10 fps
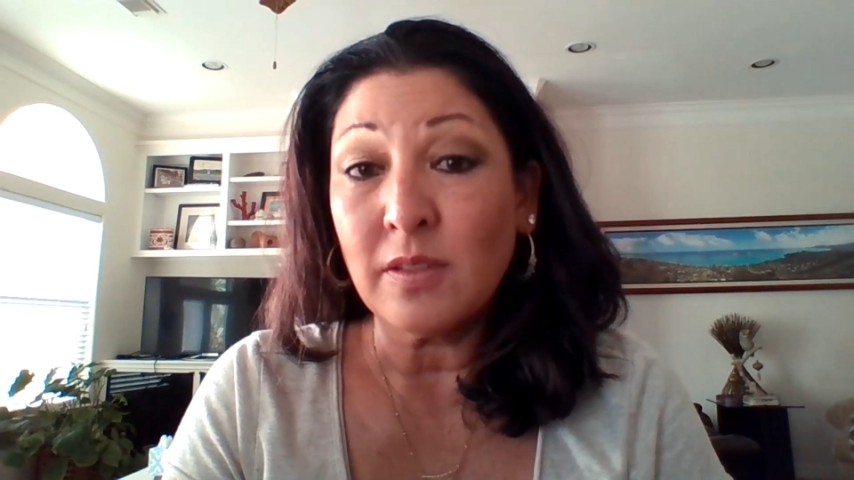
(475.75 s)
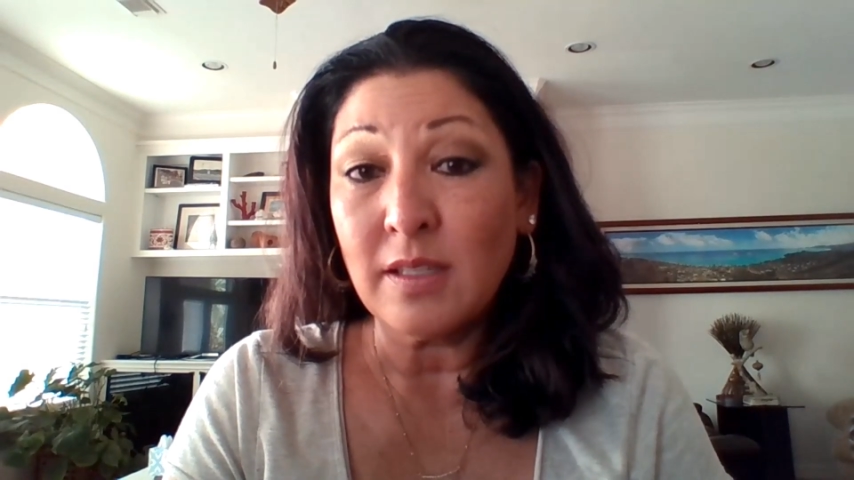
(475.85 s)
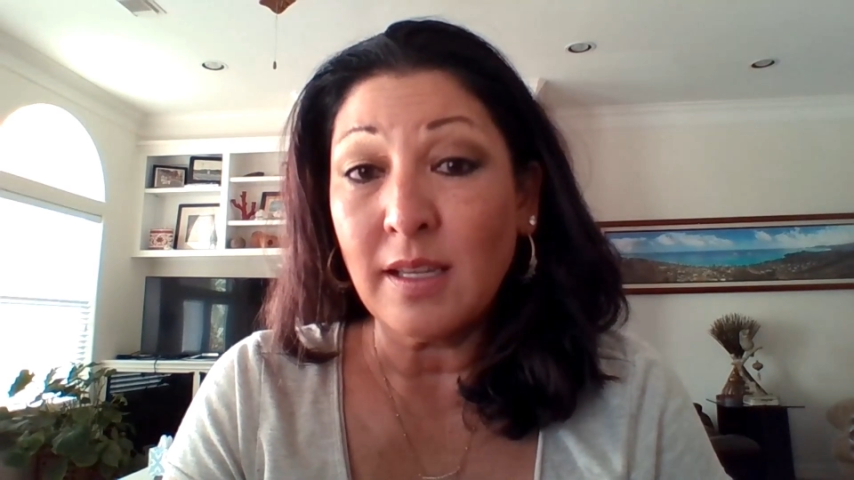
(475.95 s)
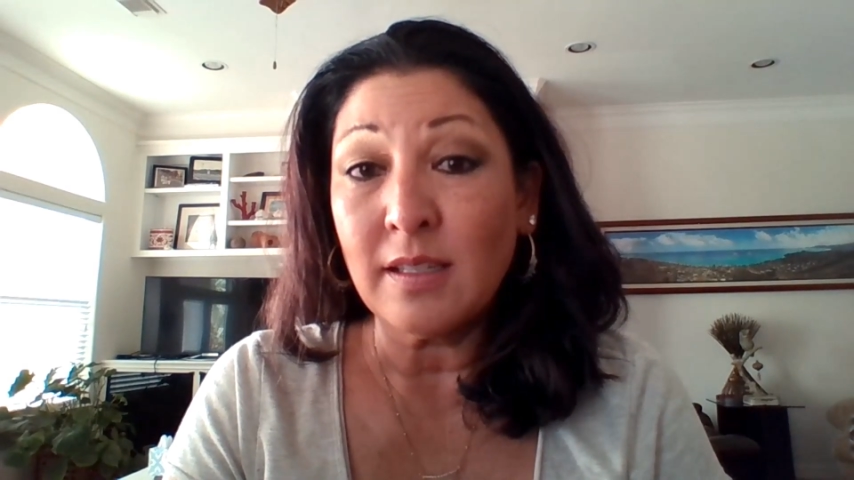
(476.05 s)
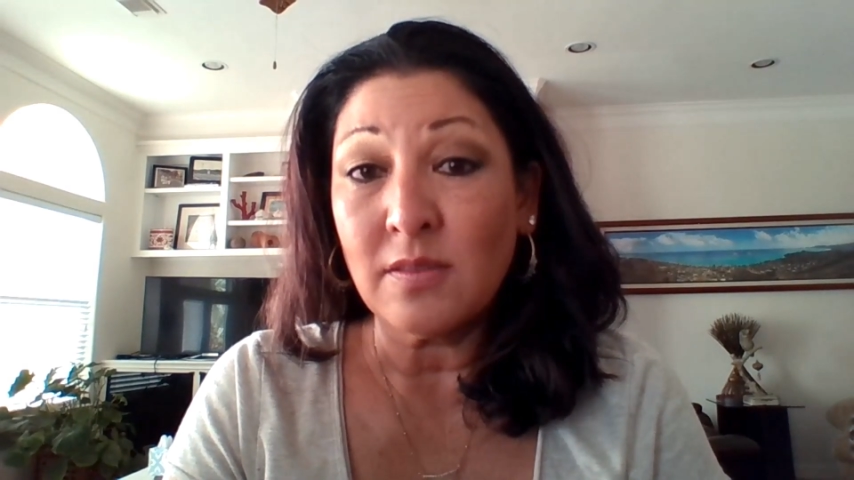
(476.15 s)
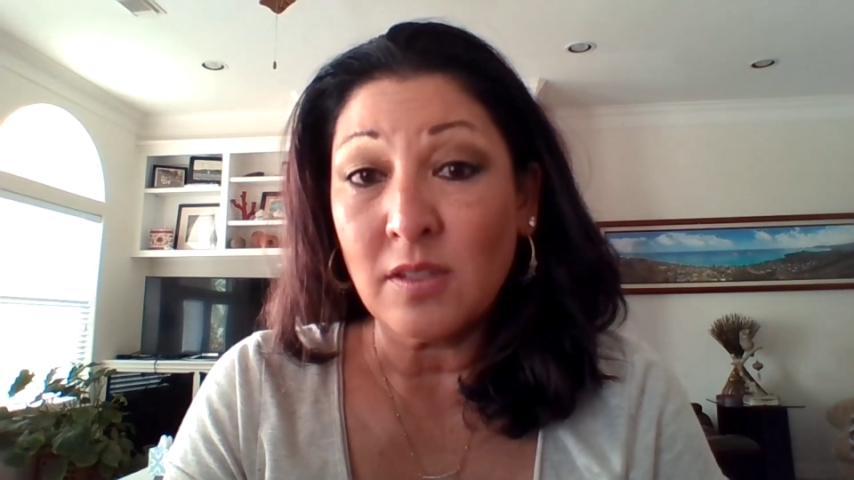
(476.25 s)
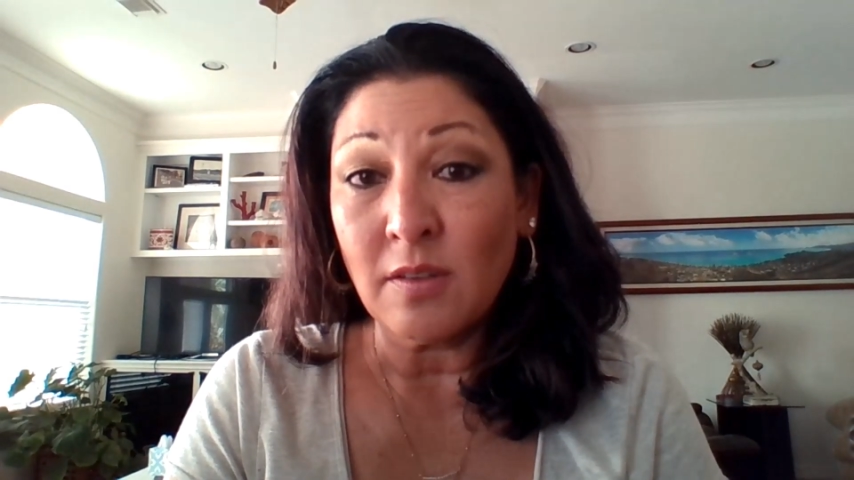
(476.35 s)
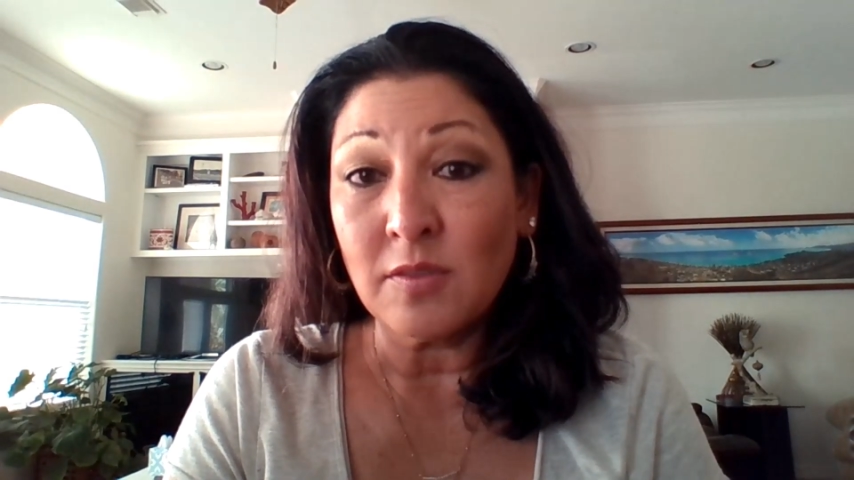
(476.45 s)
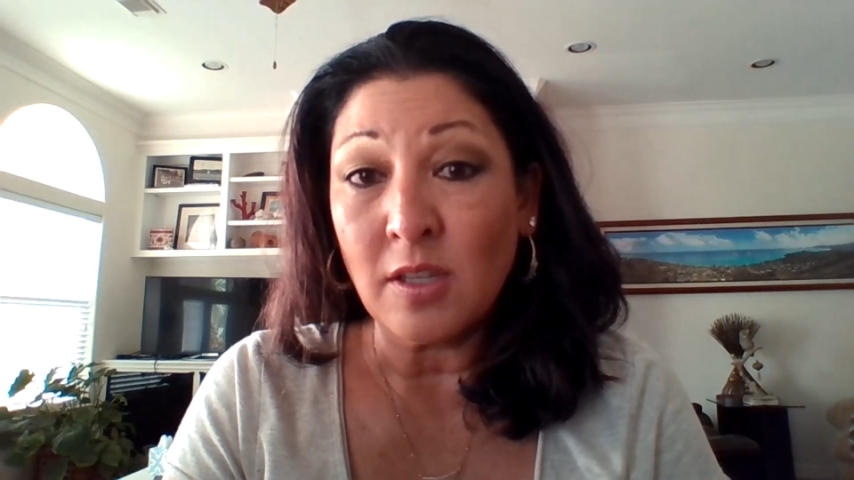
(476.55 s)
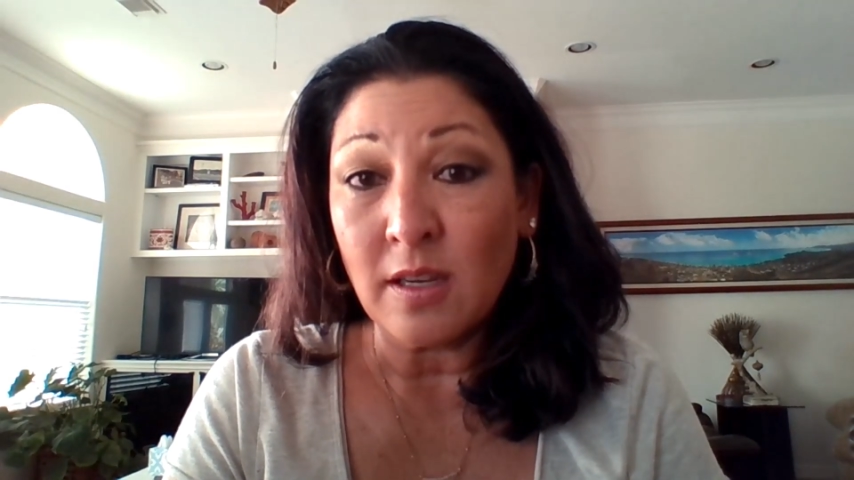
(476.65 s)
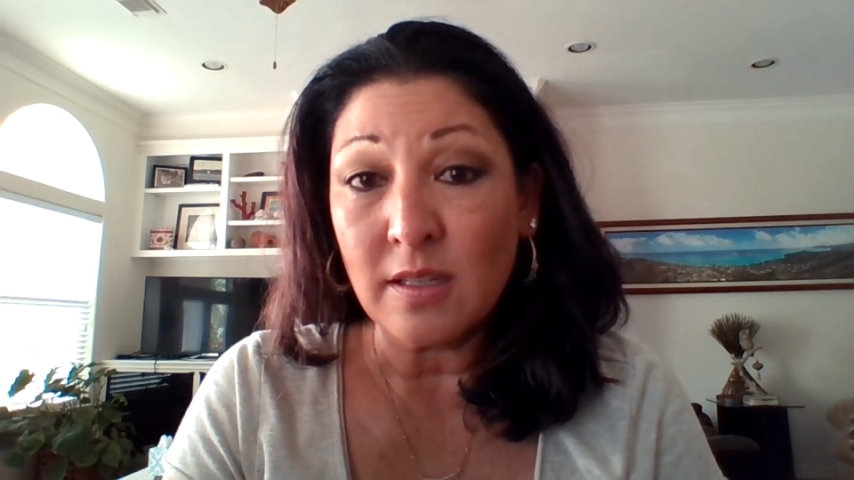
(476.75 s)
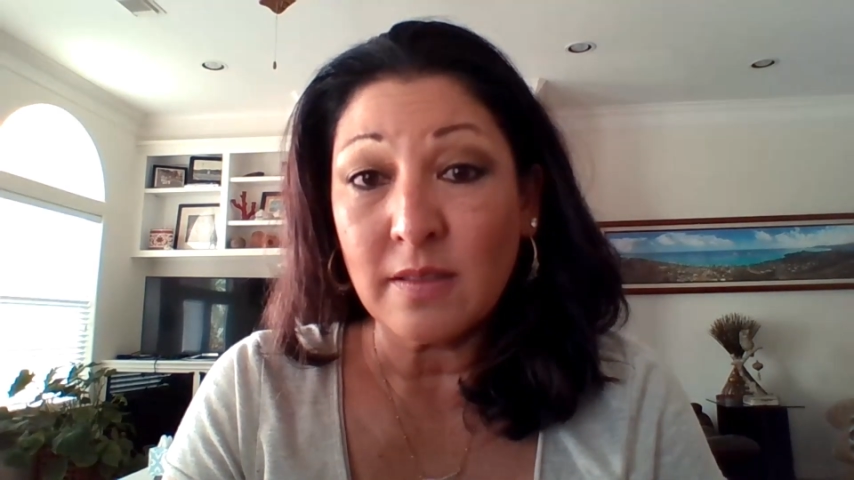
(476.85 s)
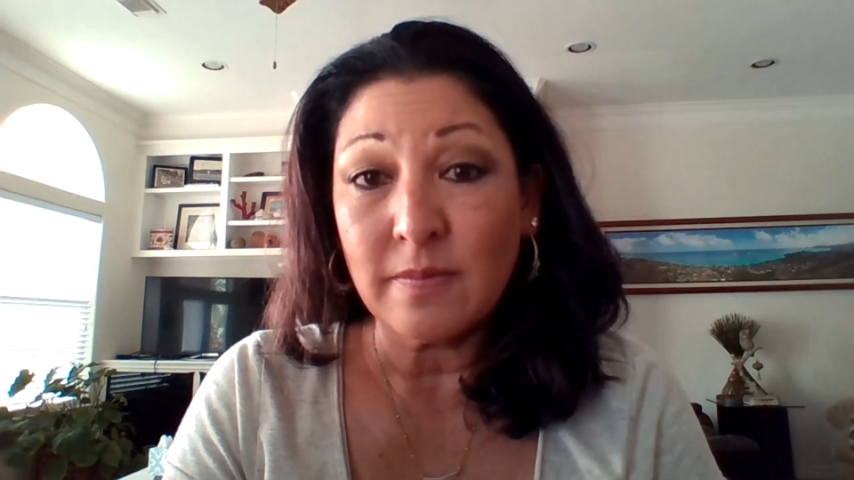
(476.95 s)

with negative self-talk,